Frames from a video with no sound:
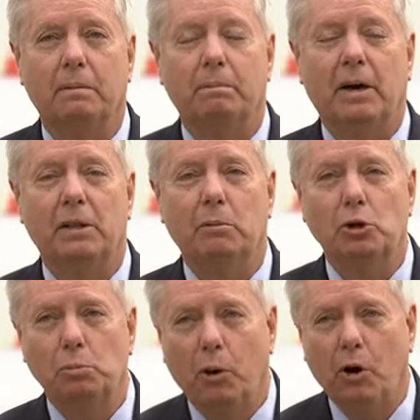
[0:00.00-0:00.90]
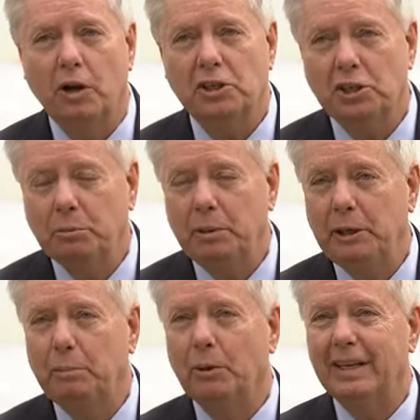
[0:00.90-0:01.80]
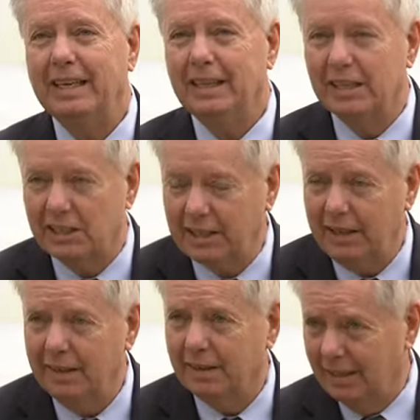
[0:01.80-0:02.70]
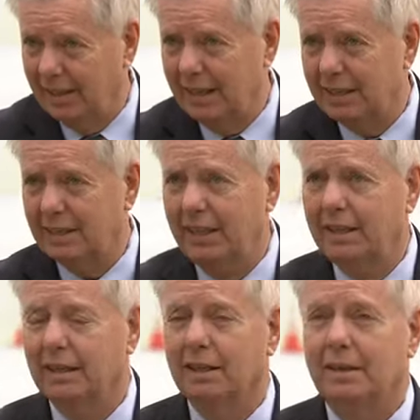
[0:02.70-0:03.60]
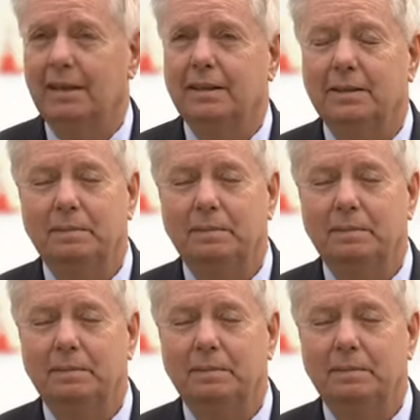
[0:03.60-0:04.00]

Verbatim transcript: by the most partisan people in this town, and that's saying a lot.